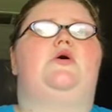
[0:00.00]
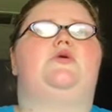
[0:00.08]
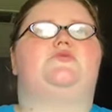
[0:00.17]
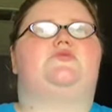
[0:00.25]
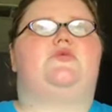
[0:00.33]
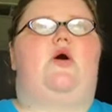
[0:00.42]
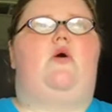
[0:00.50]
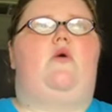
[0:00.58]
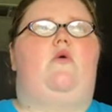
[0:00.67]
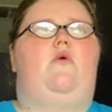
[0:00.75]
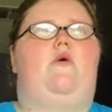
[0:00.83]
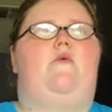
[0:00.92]

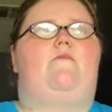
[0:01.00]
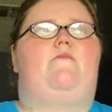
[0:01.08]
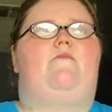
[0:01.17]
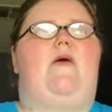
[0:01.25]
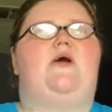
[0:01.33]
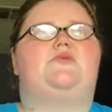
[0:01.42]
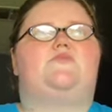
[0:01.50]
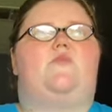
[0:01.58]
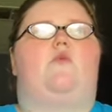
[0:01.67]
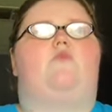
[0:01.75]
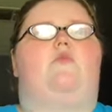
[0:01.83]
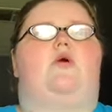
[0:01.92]
So, fast
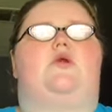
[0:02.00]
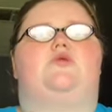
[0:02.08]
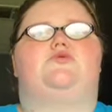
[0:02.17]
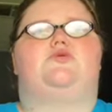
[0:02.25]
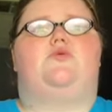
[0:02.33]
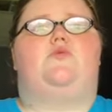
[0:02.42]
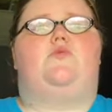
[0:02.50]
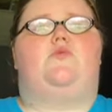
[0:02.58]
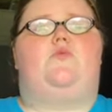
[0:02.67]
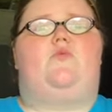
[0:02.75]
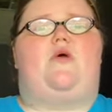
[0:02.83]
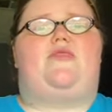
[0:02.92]
forward
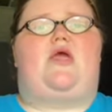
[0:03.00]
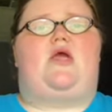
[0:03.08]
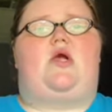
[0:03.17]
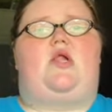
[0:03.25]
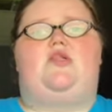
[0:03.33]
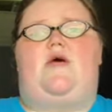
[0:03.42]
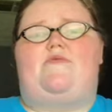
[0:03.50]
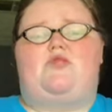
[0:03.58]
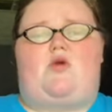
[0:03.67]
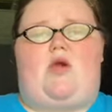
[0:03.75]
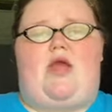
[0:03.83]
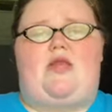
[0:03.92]
to, I think,
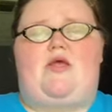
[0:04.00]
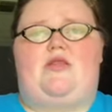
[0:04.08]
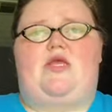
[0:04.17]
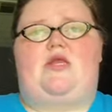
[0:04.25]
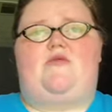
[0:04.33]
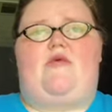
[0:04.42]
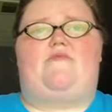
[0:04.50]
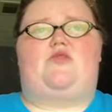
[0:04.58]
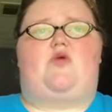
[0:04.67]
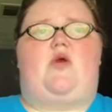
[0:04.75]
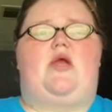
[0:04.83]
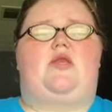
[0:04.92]
11th grade. At the end of
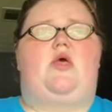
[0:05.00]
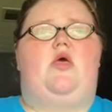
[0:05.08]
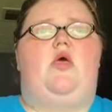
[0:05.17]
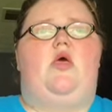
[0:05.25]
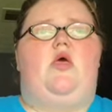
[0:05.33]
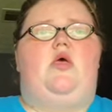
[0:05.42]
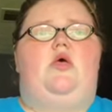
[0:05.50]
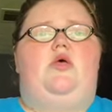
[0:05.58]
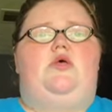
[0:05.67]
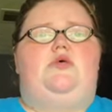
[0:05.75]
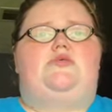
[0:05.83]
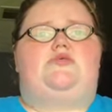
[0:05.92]
11th grade.
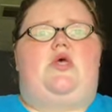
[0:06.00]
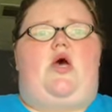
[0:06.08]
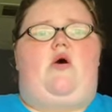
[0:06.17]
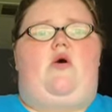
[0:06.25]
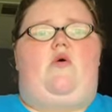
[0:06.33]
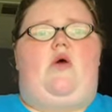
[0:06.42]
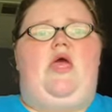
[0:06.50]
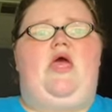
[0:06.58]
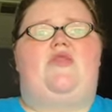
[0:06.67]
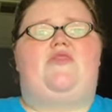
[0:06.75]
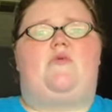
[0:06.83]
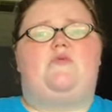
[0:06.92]
So,
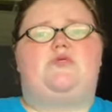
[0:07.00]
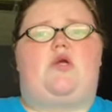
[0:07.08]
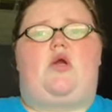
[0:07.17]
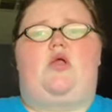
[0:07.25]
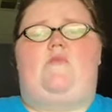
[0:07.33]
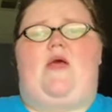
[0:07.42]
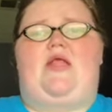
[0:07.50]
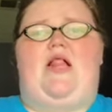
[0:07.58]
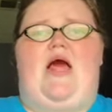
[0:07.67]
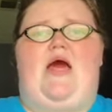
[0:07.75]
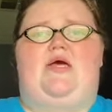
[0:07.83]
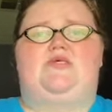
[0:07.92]
there was a girl in my
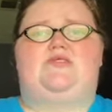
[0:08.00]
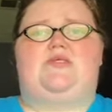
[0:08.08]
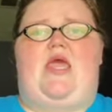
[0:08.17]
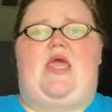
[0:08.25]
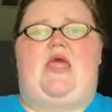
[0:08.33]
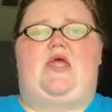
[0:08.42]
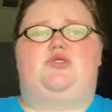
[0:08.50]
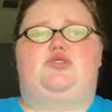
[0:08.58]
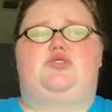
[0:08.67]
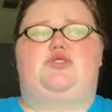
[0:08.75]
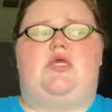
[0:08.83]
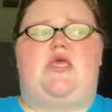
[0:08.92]
class. And
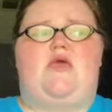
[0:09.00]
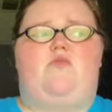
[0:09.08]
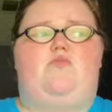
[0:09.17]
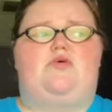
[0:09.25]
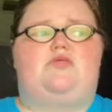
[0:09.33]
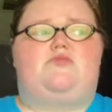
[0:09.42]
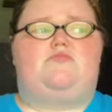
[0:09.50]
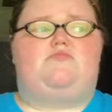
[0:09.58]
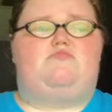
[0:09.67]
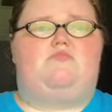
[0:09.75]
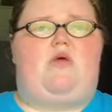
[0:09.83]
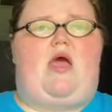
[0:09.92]
she was,
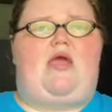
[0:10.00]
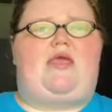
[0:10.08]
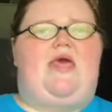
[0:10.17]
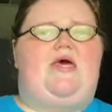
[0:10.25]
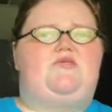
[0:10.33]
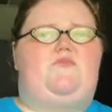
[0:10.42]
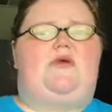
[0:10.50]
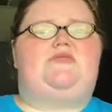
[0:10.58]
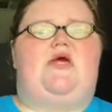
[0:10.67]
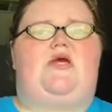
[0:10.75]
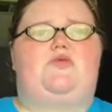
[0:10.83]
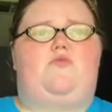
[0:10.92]
I guess,
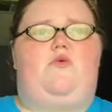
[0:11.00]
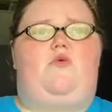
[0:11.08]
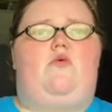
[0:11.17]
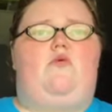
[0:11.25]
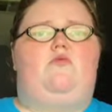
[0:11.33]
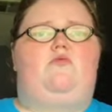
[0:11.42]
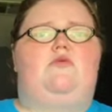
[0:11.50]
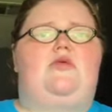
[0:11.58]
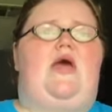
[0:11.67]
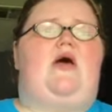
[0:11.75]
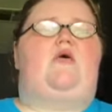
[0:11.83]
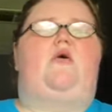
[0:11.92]
bisexual.
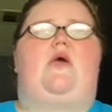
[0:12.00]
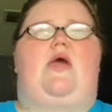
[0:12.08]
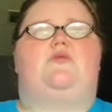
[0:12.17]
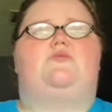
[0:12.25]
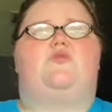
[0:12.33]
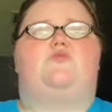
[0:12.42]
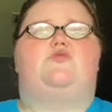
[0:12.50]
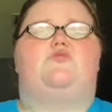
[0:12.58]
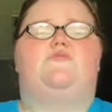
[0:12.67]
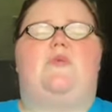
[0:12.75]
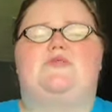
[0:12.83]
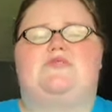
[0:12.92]
Yeah, okay. So, she
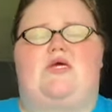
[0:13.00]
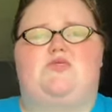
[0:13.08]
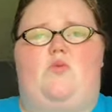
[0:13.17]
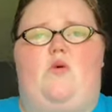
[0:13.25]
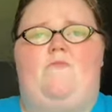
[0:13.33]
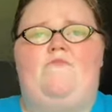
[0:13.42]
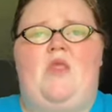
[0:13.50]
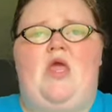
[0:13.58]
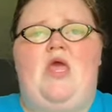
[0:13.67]
was bisexual.